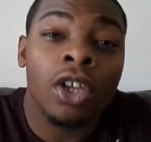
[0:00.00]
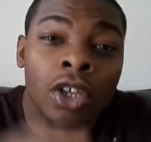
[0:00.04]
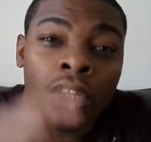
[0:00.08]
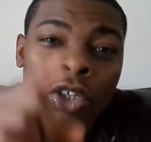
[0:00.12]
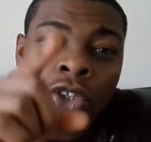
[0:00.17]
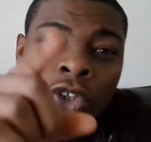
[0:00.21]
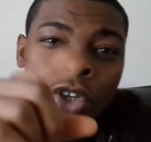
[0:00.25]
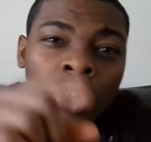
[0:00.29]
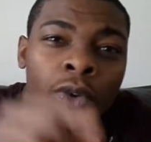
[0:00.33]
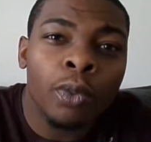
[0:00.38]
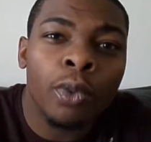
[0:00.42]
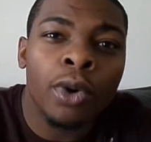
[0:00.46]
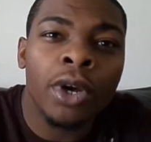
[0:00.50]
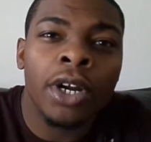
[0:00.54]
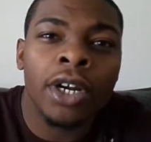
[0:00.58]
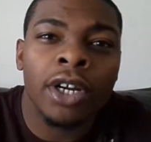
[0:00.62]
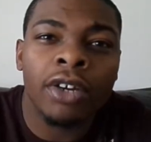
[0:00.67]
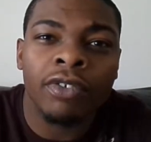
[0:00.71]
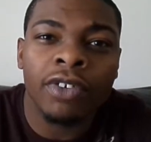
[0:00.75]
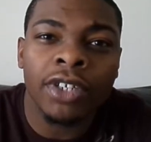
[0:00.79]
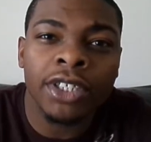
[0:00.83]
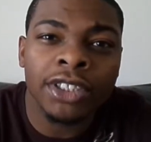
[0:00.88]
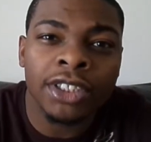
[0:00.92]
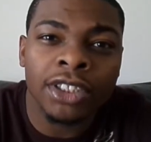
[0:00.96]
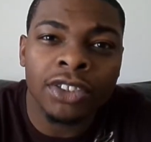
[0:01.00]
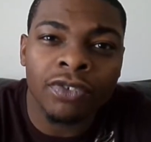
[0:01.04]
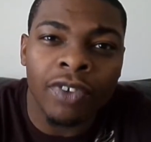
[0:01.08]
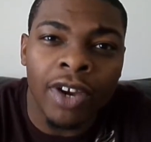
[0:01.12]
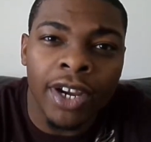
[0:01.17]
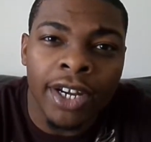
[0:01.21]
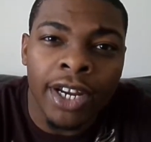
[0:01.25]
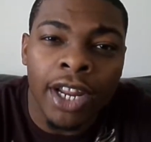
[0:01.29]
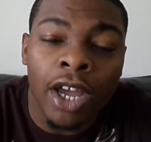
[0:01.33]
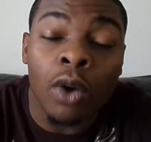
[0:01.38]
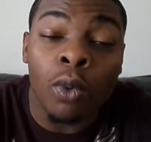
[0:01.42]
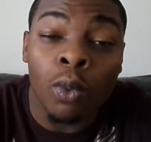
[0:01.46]
You're one of the reasons right
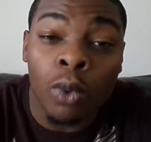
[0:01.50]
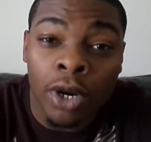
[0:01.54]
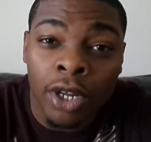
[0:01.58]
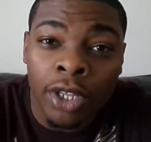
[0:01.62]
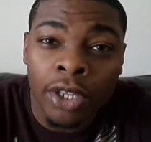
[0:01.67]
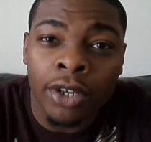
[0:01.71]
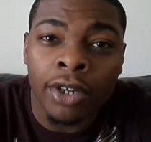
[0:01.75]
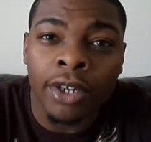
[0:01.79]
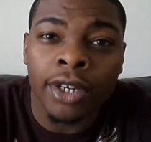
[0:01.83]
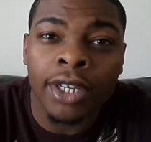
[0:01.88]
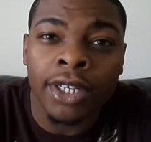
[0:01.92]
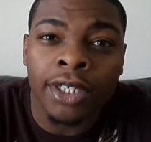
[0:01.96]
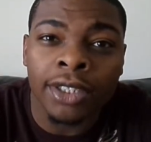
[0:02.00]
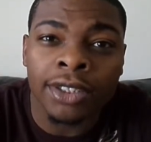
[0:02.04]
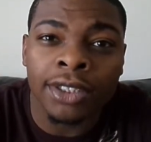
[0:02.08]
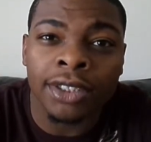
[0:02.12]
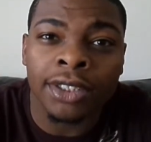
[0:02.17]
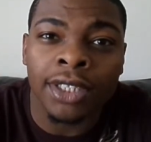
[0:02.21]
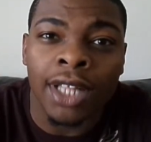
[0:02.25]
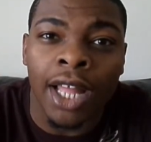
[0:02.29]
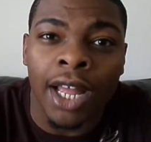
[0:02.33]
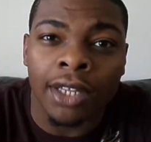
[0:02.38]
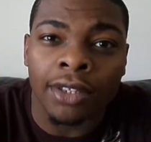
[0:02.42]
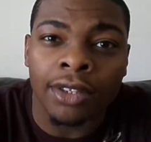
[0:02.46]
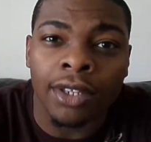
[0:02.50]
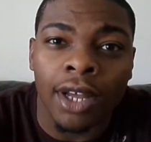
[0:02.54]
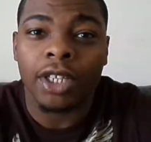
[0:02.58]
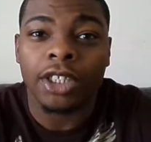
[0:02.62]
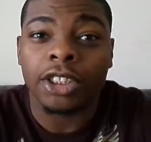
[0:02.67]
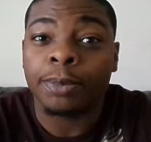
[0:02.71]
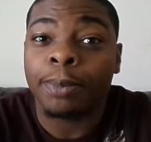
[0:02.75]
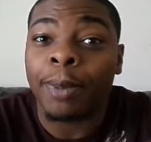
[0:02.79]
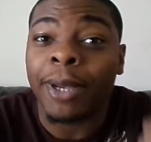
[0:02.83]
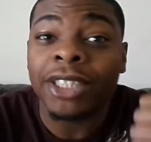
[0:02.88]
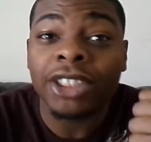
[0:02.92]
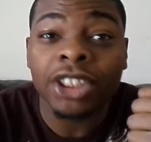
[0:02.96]
now one of your niggas is locked up.
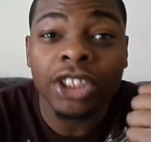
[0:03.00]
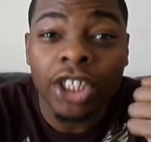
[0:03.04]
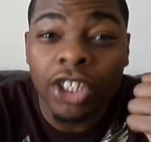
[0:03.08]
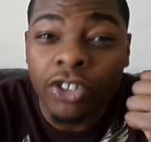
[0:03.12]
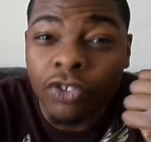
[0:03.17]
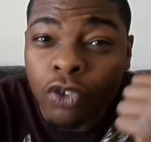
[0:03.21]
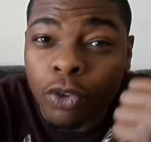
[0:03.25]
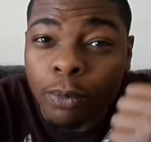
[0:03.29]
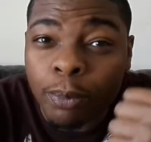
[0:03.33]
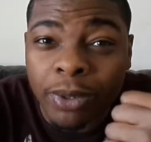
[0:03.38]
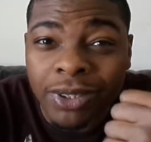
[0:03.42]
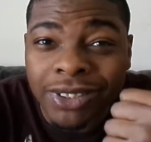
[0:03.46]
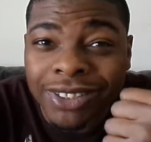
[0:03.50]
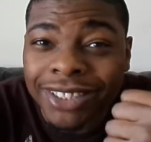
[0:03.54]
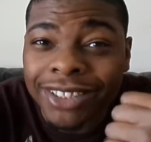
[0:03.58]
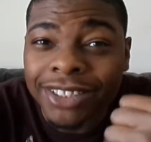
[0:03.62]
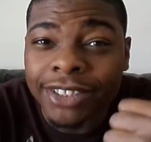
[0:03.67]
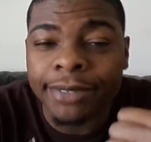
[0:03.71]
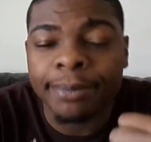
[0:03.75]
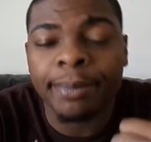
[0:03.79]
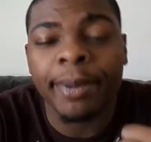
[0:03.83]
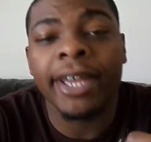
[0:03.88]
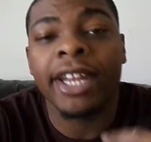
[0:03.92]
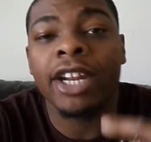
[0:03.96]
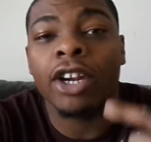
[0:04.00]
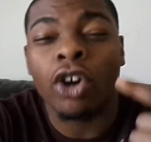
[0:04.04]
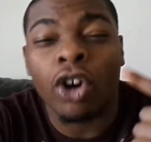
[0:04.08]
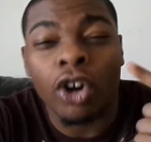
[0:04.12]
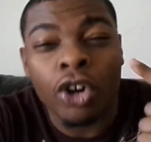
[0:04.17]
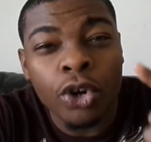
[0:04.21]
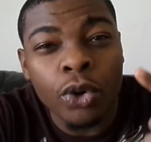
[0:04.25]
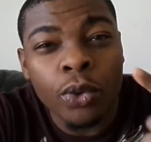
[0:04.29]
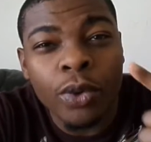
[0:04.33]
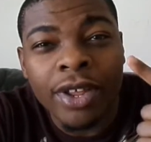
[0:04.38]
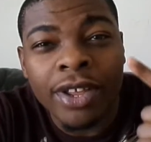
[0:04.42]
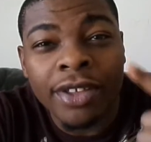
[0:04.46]
Especially if you participated or
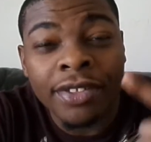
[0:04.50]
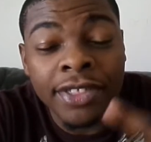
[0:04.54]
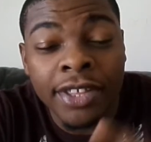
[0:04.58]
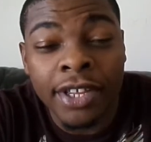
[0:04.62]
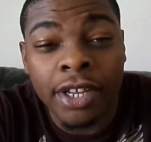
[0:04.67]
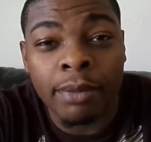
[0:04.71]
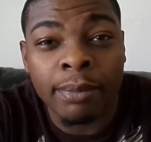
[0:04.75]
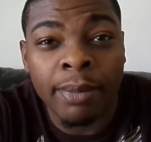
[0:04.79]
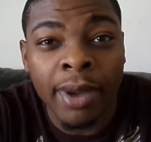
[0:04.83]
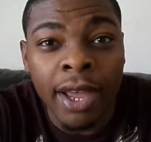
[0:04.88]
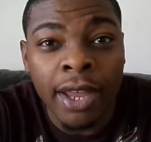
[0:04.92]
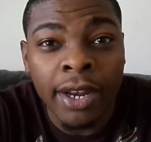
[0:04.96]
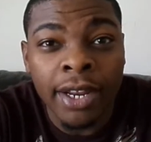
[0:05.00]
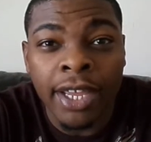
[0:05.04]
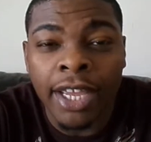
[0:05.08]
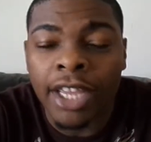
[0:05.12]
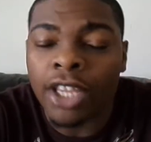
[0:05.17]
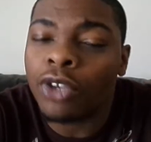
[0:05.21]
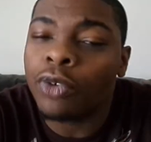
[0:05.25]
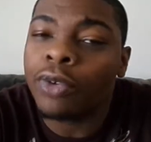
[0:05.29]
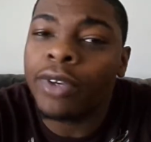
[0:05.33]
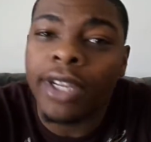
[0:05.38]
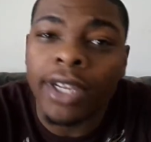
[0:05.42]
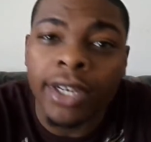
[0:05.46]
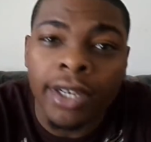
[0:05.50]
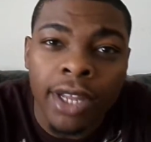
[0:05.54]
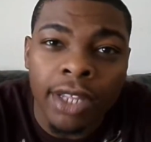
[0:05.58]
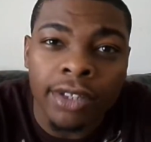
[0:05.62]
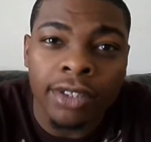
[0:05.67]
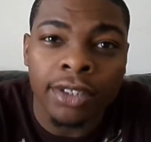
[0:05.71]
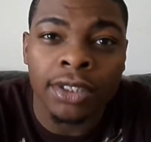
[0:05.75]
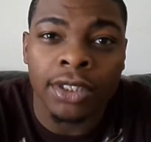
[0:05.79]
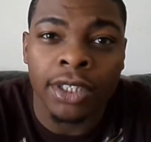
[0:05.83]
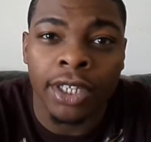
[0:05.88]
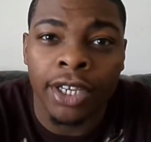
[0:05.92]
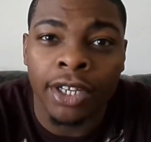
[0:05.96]
knew anything about it and you did
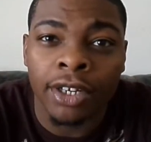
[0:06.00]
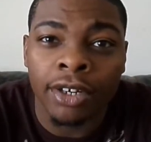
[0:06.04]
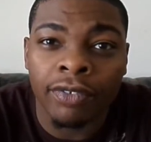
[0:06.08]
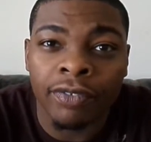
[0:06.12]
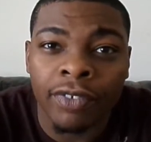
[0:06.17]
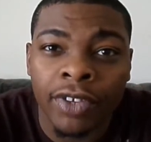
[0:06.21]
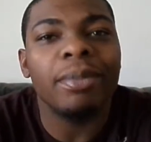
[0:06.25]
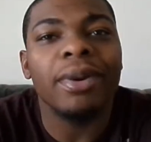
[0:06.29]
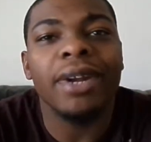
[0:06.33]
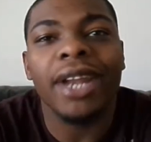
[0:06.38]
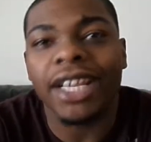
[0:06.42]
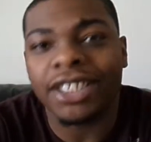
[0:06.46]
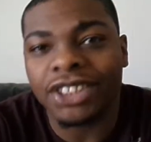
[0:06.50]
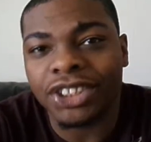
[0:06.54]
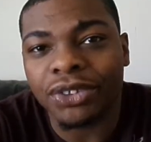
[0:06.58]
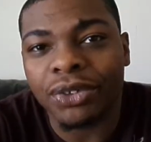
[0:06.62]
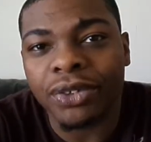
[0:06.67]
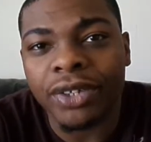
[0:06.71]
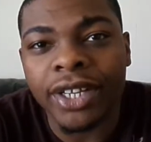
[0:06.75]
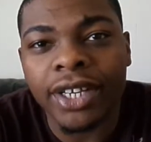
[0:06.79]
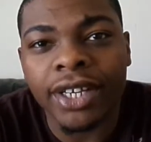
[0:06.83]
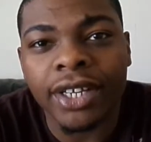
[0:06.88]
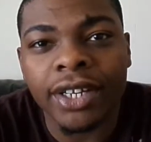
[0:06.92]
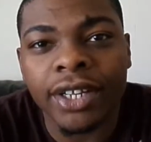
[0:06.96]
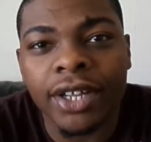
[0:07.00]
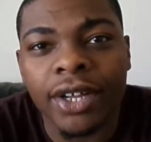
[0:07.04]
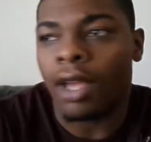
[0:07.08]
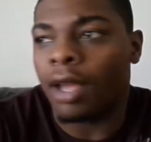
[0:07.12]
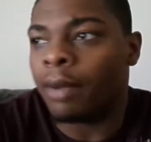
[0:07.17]
nothing to intervene. But that's your nigga though.